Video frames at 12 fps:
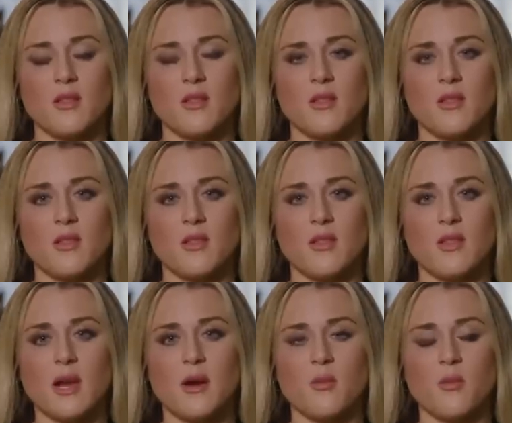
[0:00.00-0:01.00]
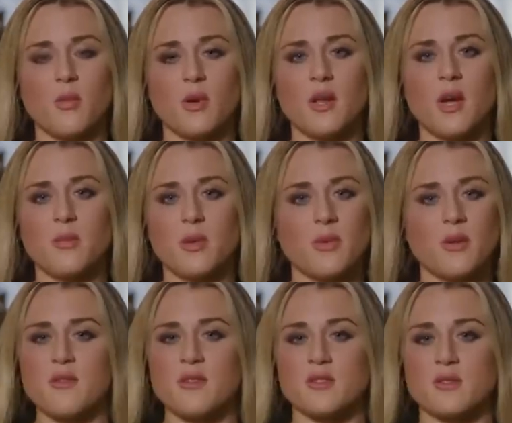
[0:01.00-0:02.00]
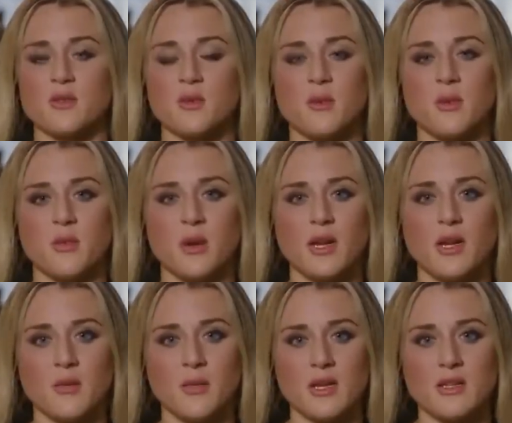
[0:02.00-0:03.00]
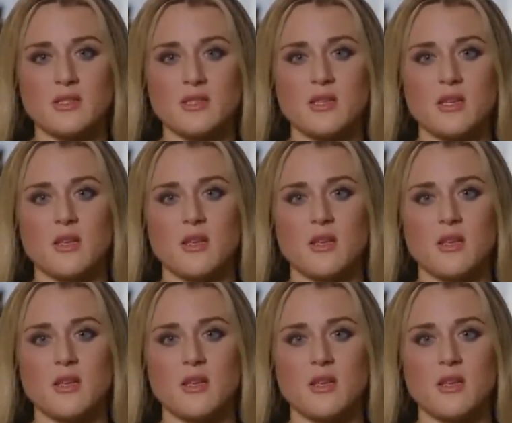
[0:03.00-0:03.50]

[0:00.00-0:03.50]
that would not be beneficial to women by any means.